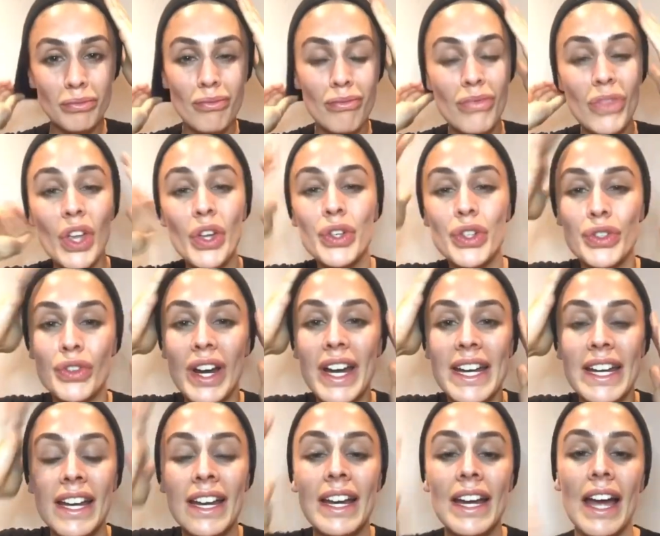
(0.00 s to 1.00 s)
Great.
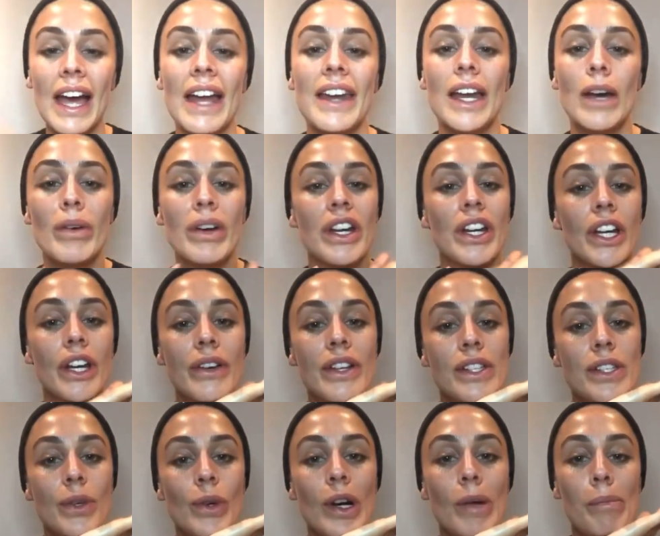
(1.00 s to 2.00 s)
And now we're going to go into
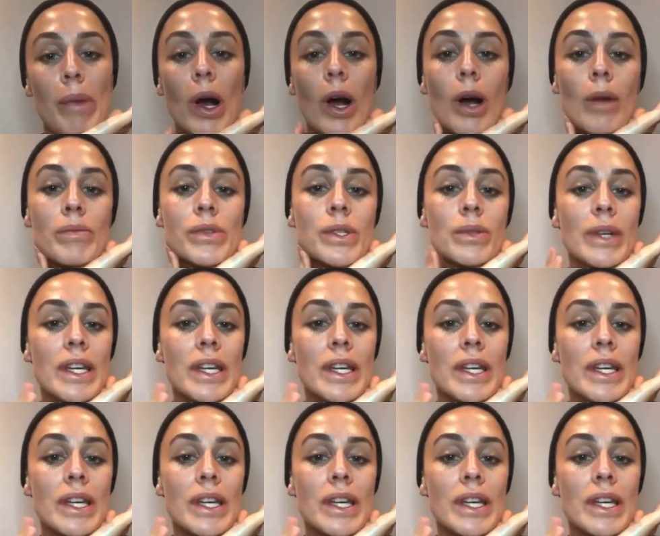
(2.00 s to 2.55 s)
our palm sweep.